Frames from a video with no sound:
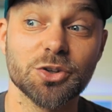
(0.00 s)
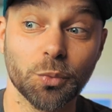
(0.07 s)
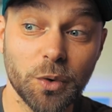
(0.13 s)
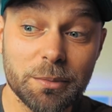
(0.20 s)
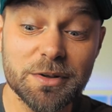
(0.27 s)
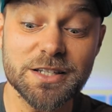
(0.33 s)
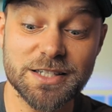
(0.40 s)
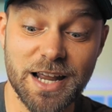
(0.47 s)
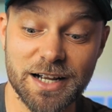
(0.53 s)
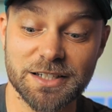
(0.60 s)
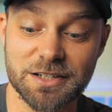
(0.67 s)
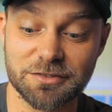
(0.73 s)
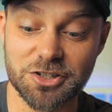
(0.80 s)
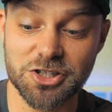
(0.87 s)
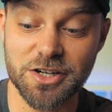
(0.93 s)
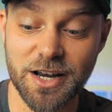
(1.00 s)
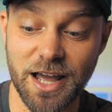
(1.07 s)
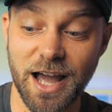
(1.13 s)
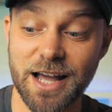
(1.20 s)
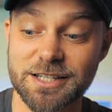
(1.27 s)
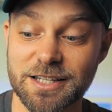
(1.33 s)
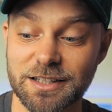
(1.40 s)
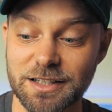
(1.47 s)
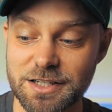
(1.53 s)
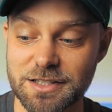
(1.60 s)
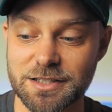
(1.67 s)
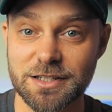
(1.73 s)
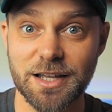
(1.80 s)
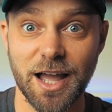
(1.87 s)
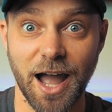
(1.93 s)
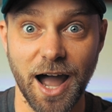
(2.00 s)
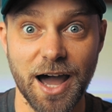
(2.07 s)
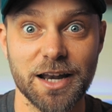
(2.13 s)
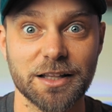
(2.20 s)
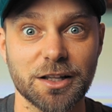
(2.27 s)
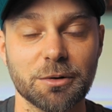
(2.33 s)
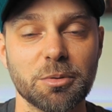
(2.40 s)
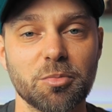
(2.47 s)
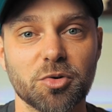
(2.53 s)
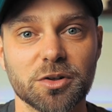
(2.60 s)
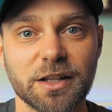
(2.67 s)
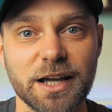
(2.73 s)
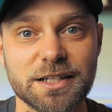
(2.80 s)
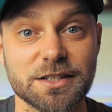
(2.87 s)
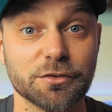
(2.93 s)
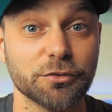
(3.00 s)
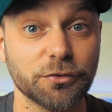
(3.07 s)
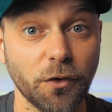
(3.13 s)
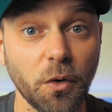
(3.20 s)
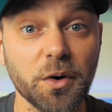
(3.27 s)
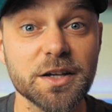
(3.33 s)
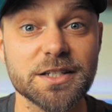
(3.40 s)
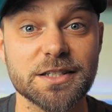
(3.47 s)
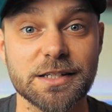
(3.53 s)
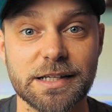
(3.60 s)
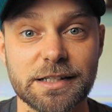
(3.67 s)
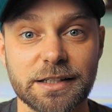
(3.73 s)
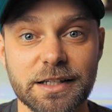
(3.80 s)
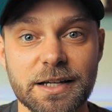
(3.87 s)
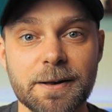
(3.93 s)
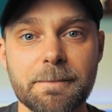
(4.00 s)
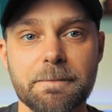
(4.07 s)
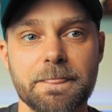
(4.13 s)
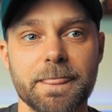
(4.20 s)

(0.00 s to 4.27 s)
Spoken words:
The women's tag division has at least had a little bit more legs and focus lately,